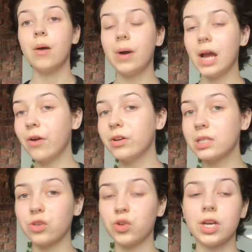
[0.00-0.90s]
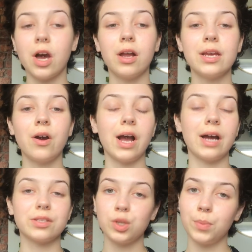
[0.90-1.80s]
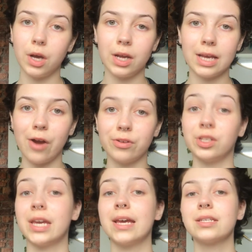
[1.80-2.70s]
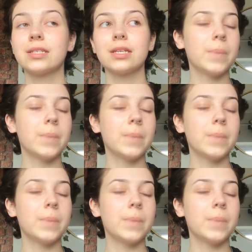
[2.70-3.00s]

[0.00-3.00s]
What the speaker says: My hair is naturally curly. I had super curly hair as a kid,